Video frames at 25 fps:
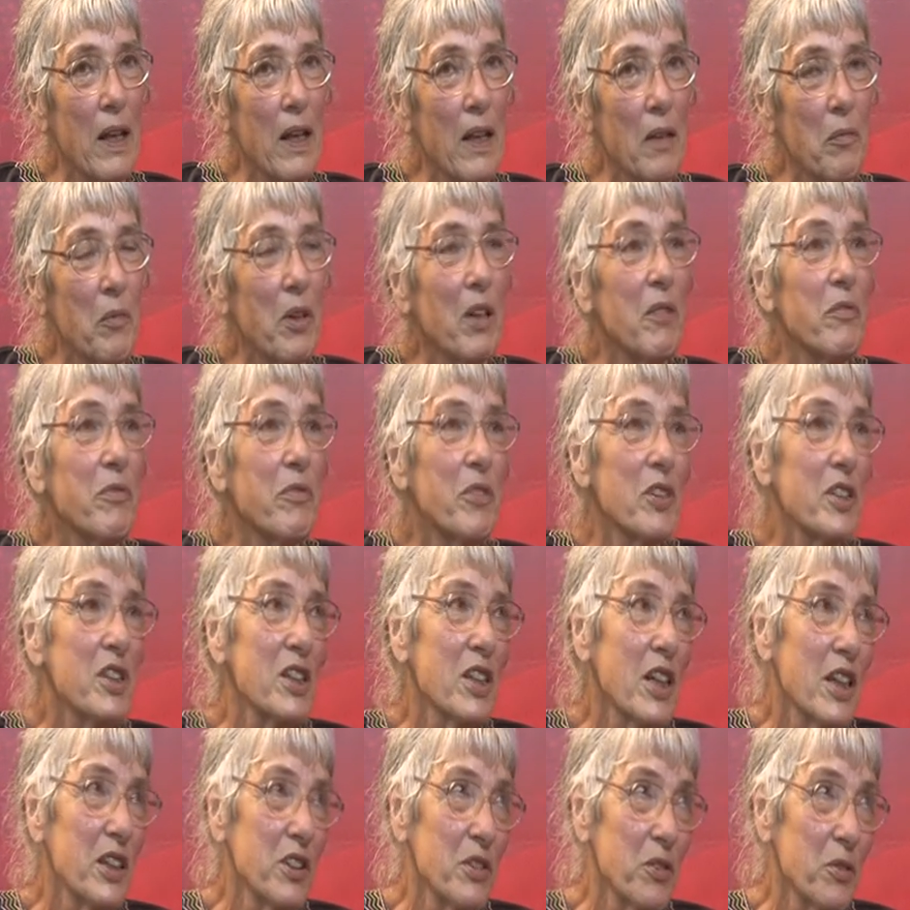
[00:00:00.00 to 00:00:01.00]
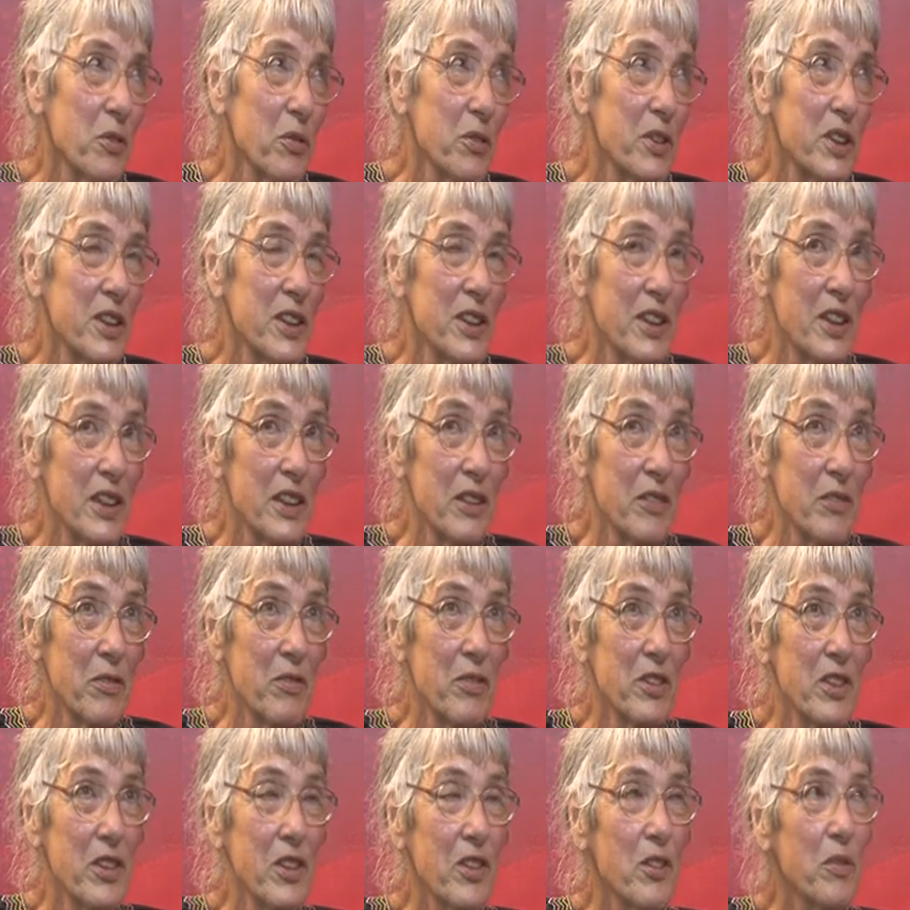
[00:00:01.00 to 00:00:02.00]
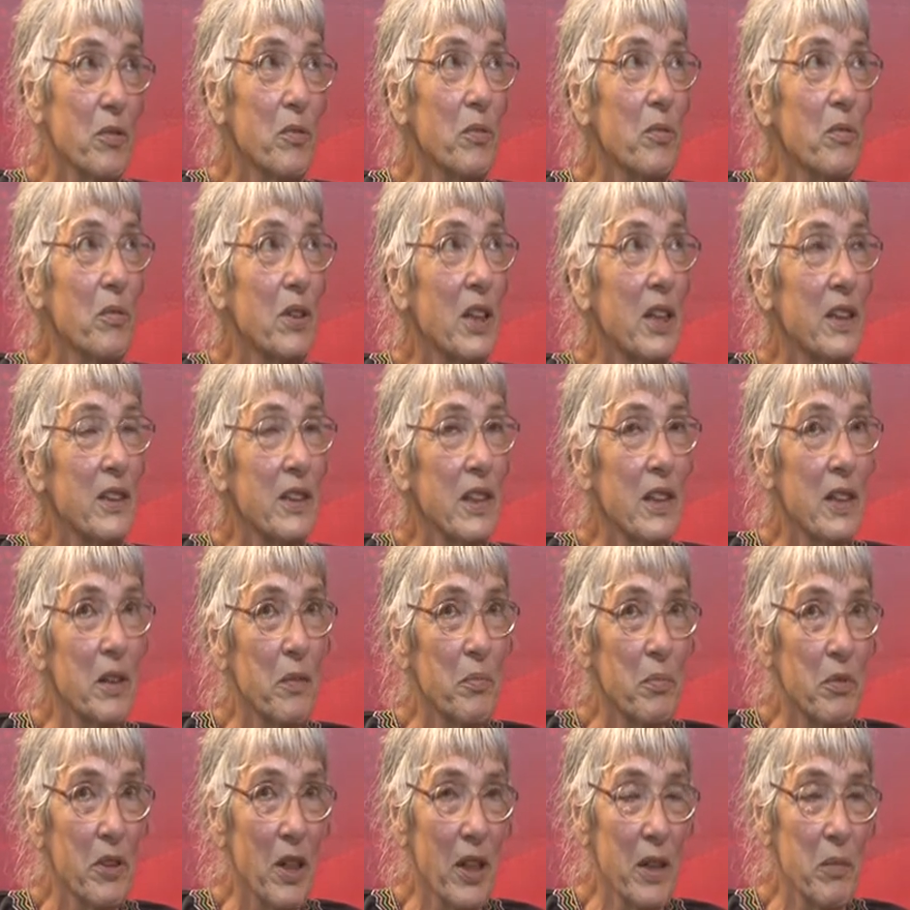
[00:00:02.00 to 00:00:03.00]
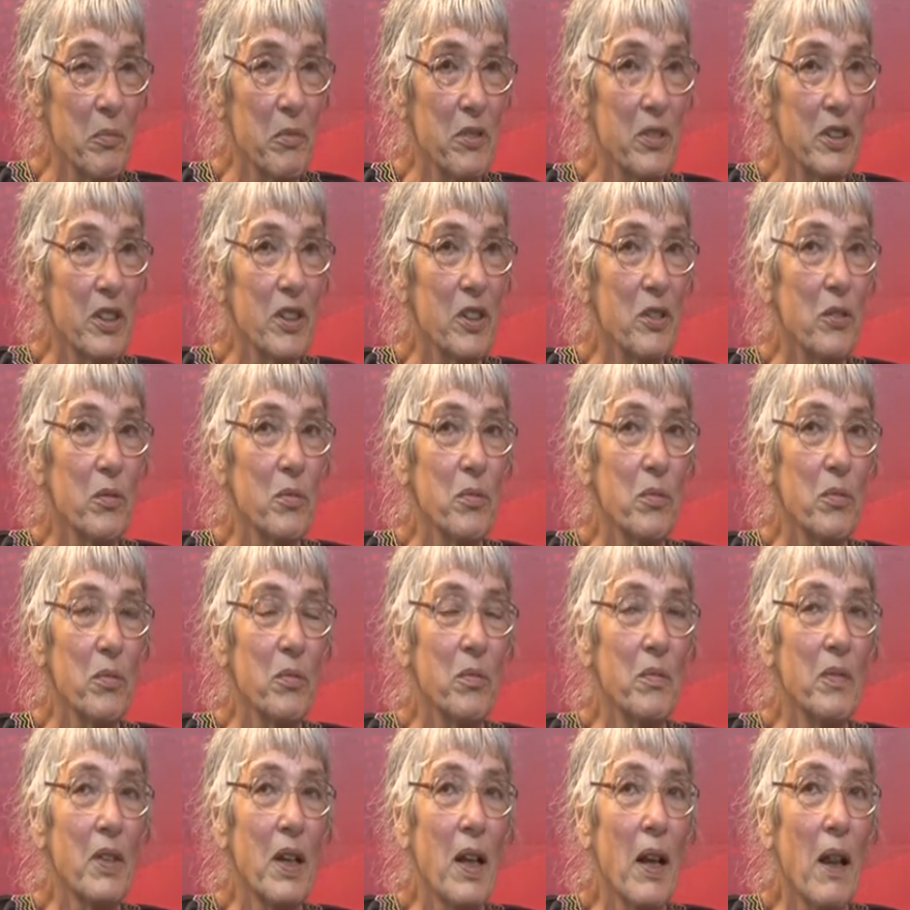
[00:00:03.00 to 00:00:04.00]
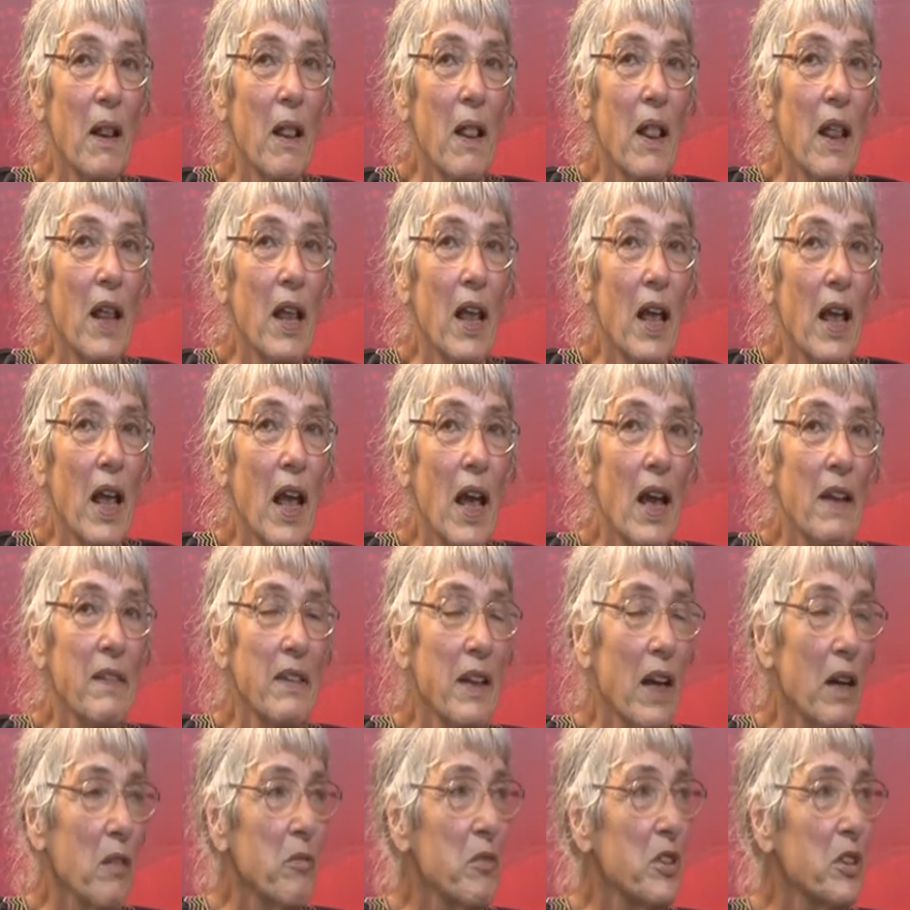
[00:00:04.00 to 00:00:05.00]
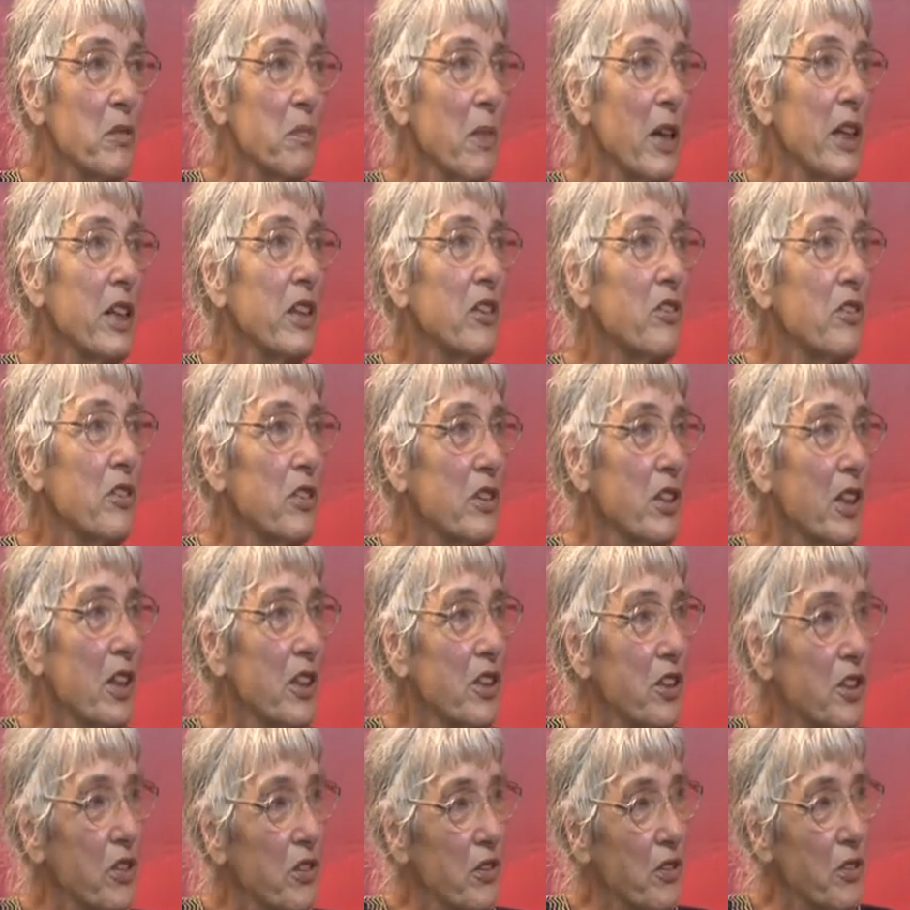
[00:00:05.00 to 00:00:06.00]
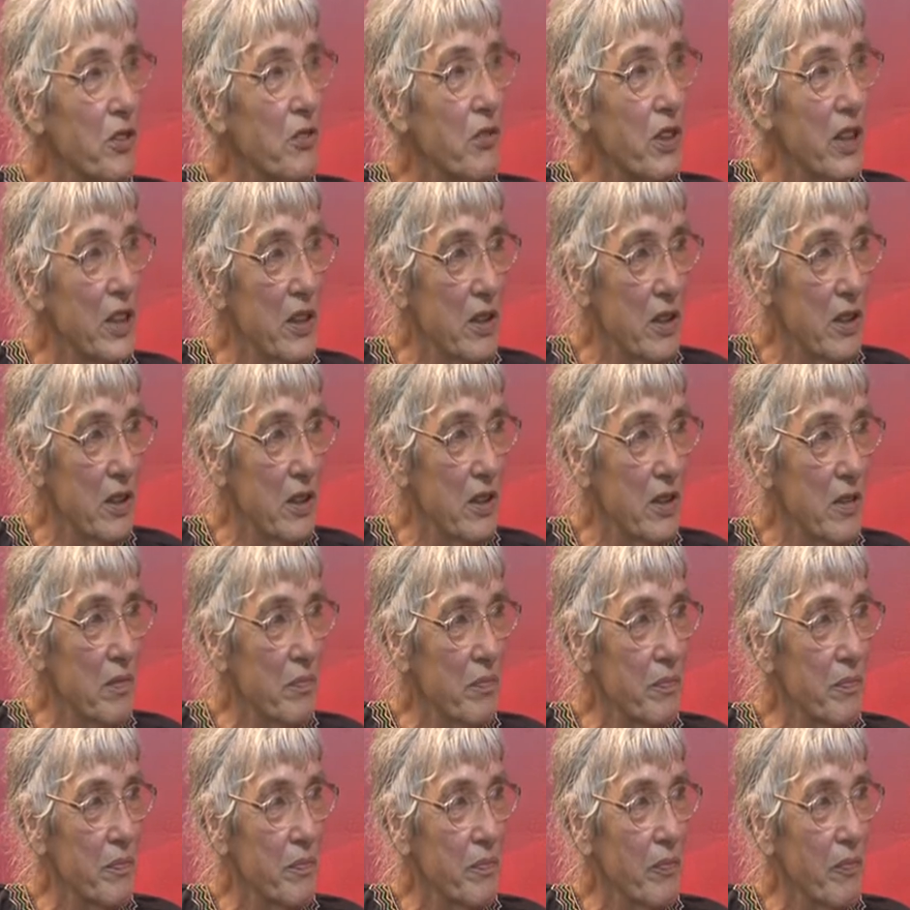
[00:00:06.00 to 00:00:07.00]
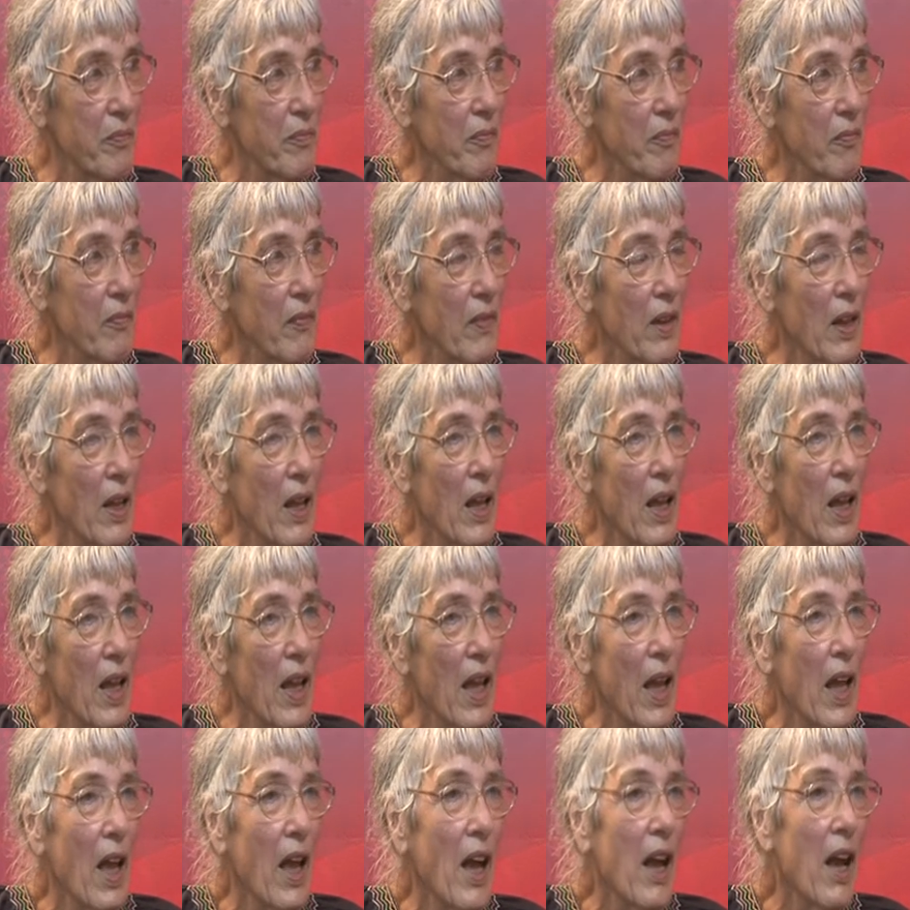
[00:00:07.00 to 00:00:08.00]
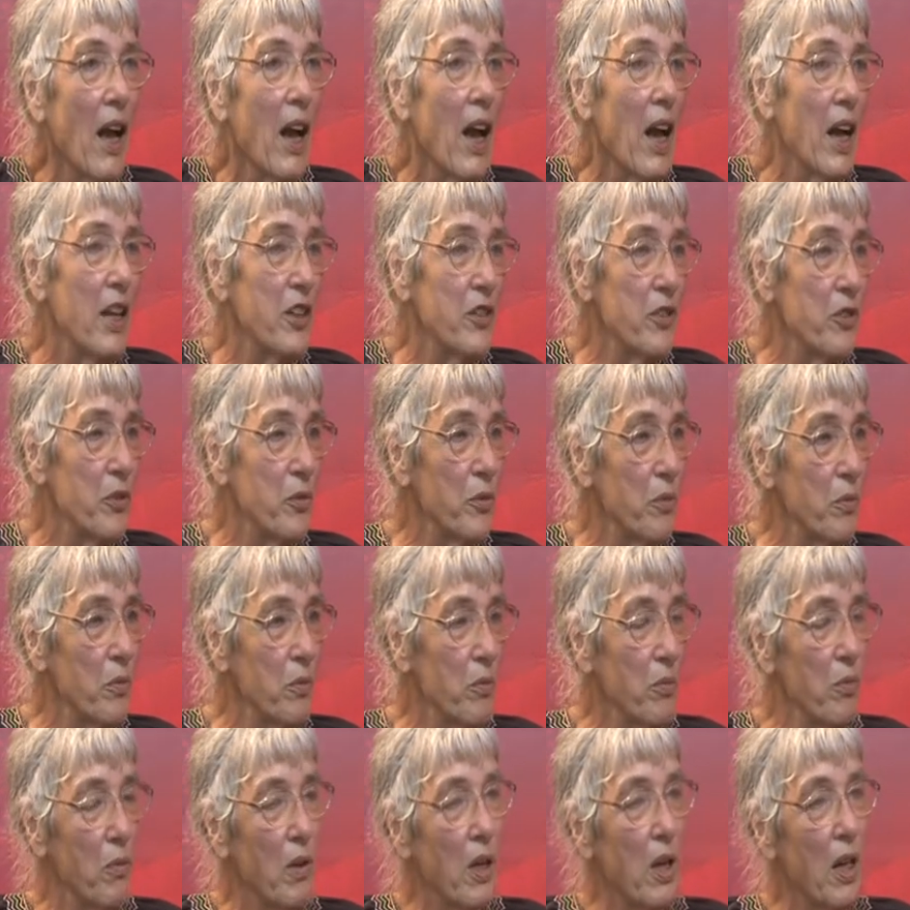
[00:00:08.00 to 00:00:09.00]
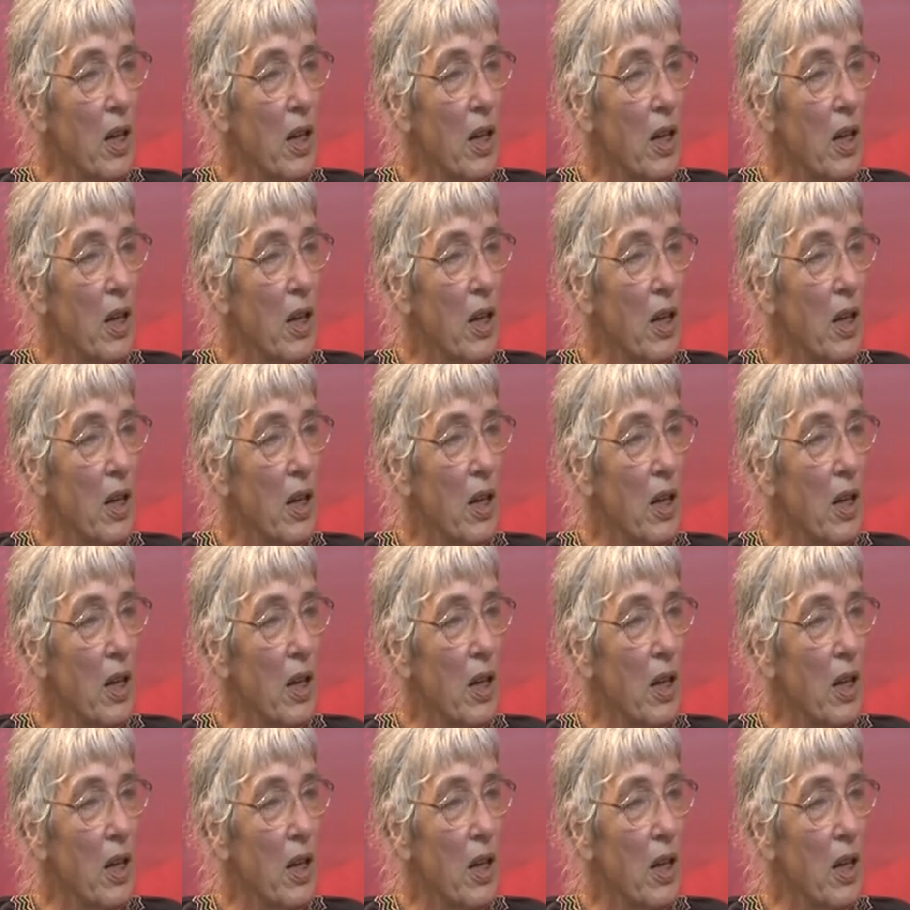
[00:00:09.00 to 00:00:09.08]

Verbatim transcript: Well, first I taught in an infant school and then a primary school, and that was my introduction to racism. I knew